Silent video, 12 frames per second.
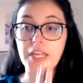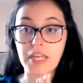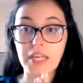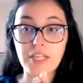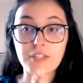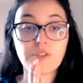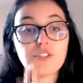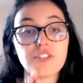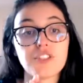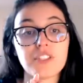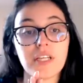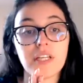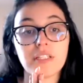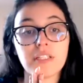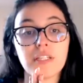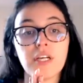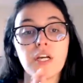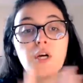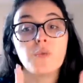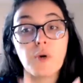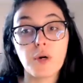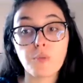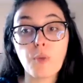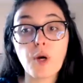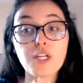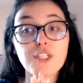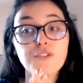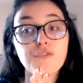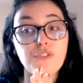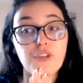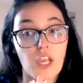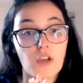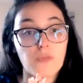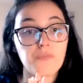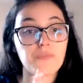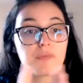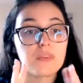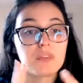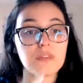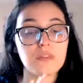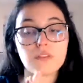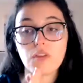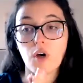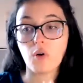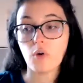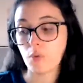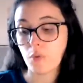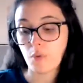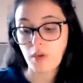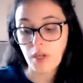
key to understand what works for you. So